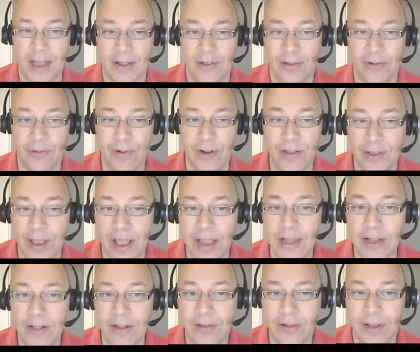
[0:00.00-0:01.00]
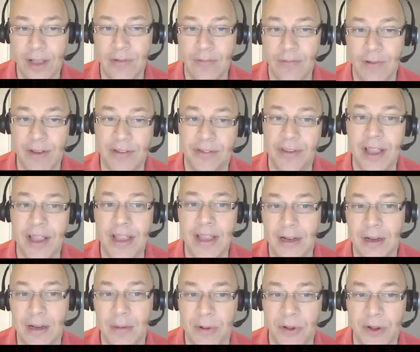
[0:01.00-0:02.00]
out. It's recycled and
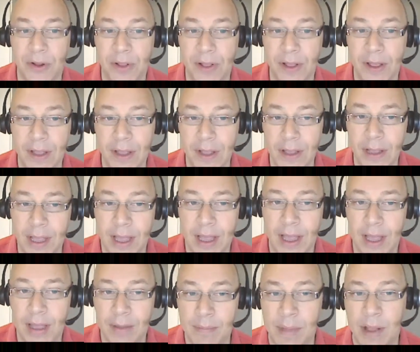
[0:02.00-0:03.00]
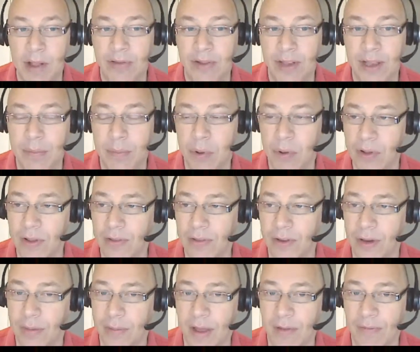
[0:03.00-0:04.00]
recyclable. Melting
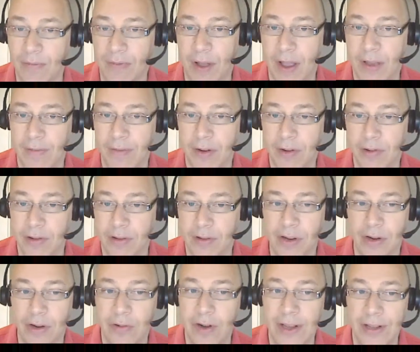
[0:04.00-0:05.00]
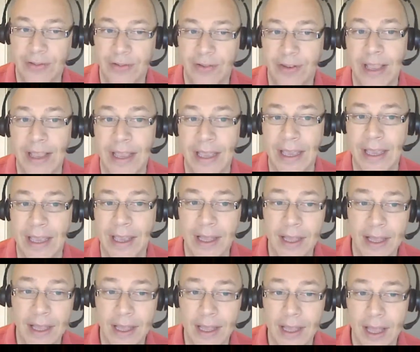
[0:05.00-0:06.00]
points at about 500 degrees C.
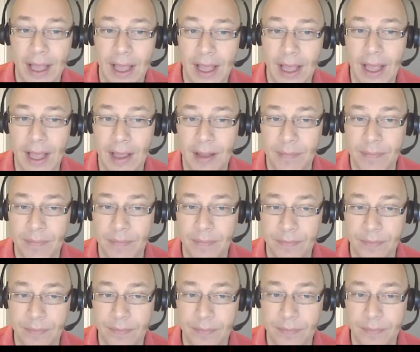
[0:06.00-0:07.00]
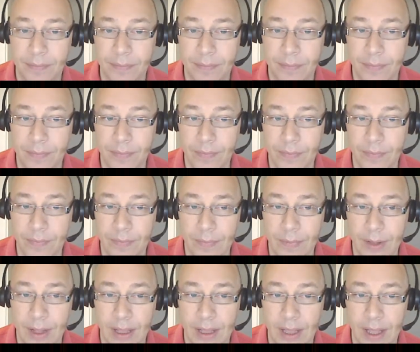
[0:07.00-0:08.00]
And
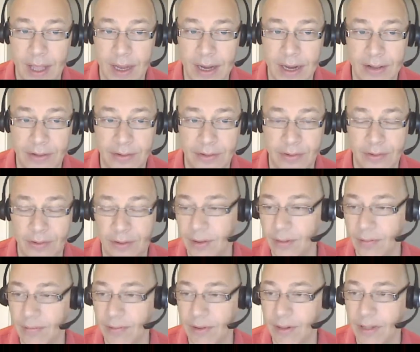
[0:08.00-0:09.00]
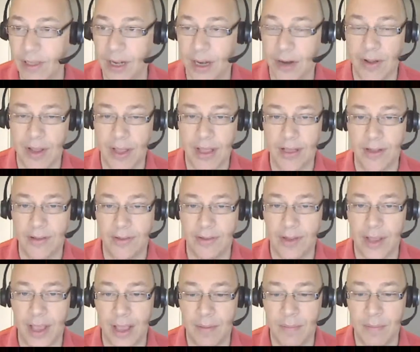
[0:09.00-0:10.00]
it's
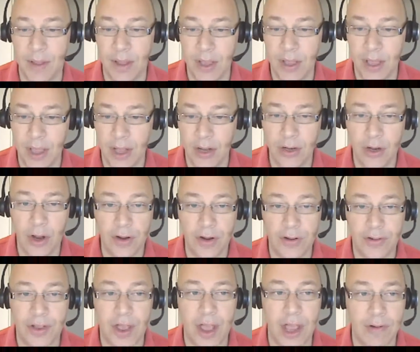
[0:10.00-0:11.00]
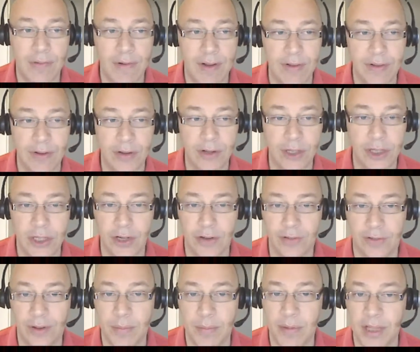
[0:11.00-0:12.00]
not as high
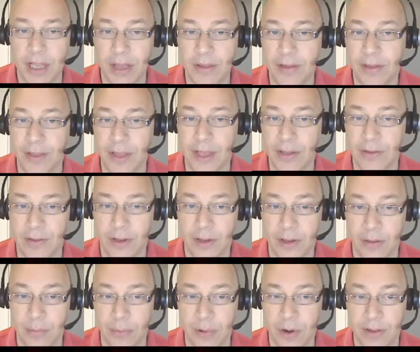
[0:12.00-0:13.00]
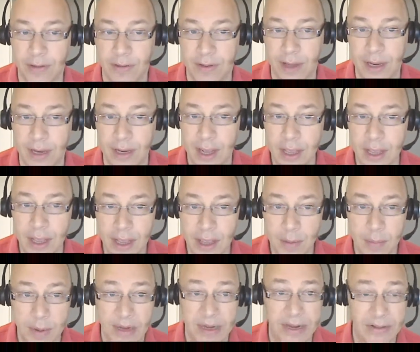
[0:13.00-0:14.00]
resolution as some of the other things you can print in,
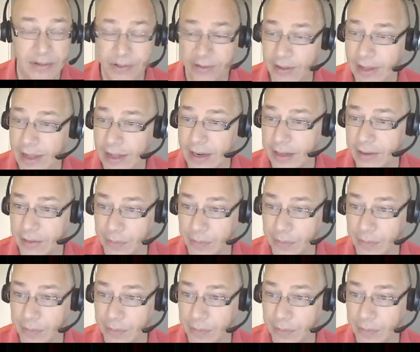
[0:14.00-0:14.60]
but it's